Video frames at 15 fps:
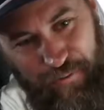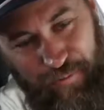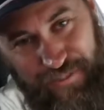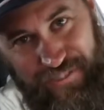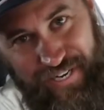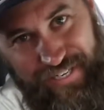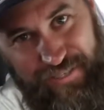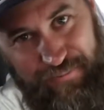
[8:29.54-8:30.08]

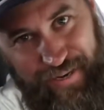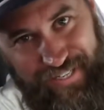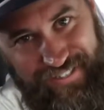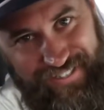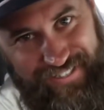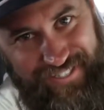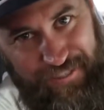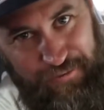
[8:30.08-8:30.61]
What's nice about
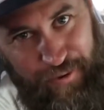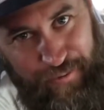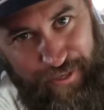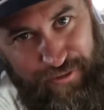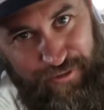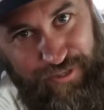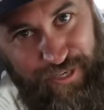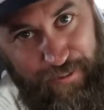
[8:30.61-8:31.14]
this is when we
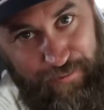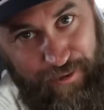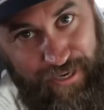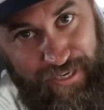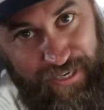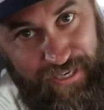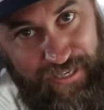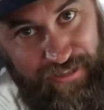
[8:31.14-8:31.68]
do the
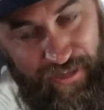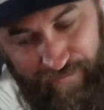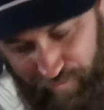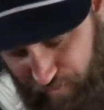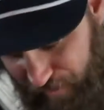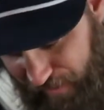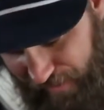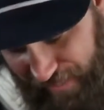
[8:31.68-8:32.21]
upgrade to E
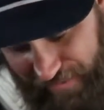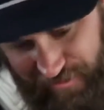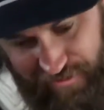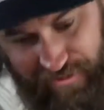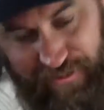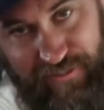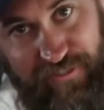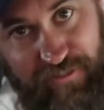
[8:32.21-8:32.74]
level, we can
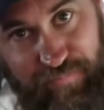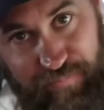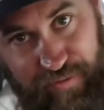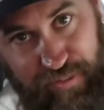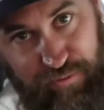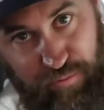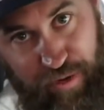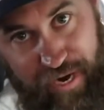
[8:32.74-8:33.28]
actually just,
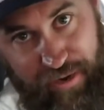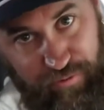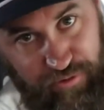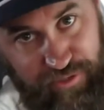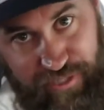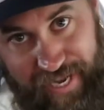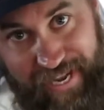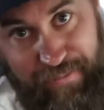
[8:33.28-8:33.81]
this wire
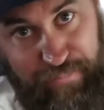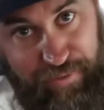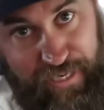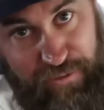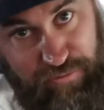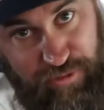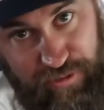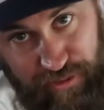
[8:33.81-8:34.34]
will stay in
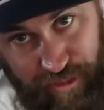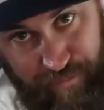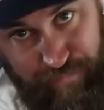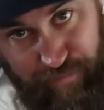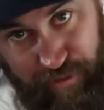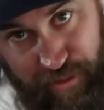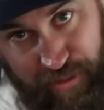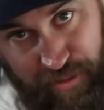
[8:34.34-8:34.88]
place. We just
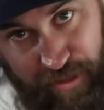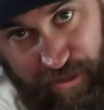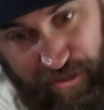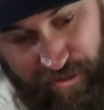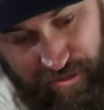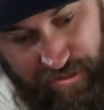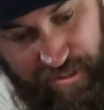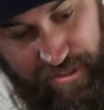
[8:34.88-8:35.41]
unplug
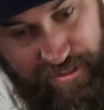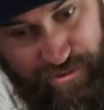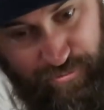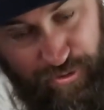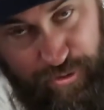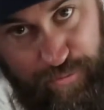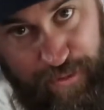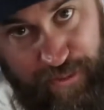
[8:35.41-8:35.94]
our
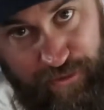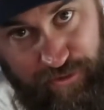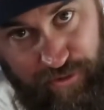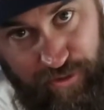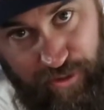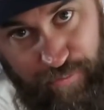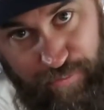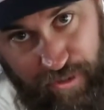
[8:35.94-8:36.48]
switch speed
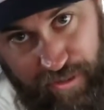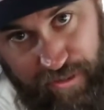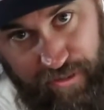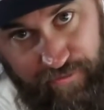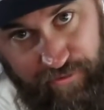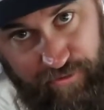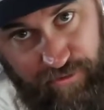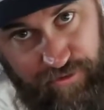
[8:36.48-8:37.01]
controller, put E
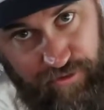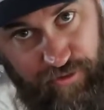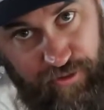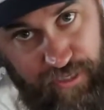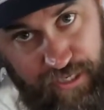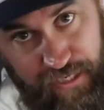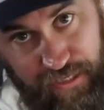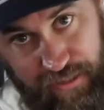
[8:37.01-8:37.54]
level
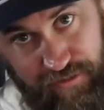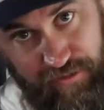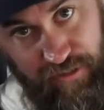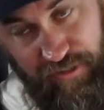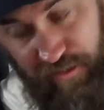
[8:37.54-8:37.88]
controller in, and it's